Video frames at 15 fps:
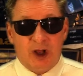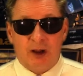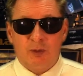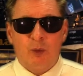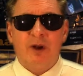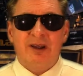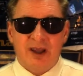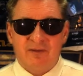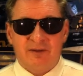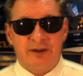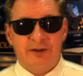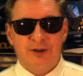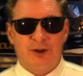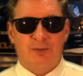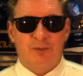well, what level
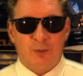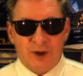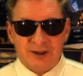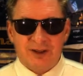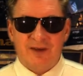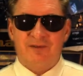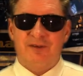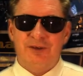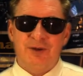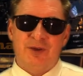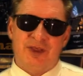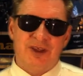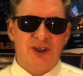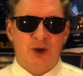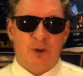are you? What level do
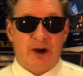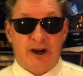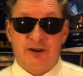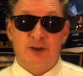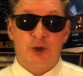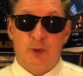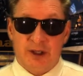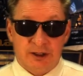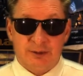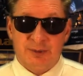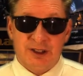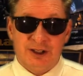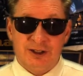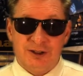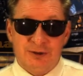you think you are? Are you
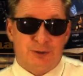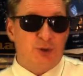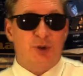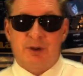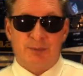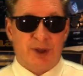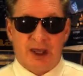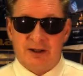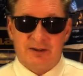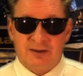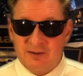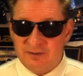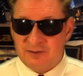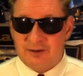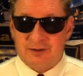intermediate? Are you
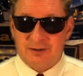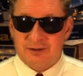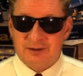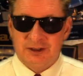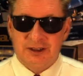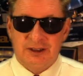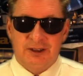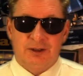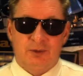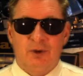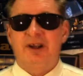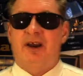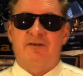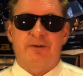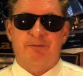competitive? Or
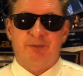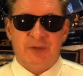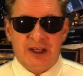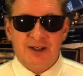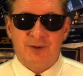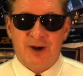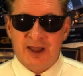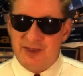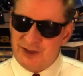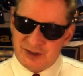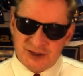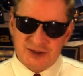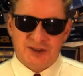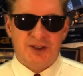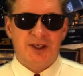whatever? Anyway,
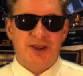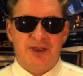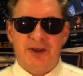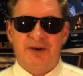this is Keith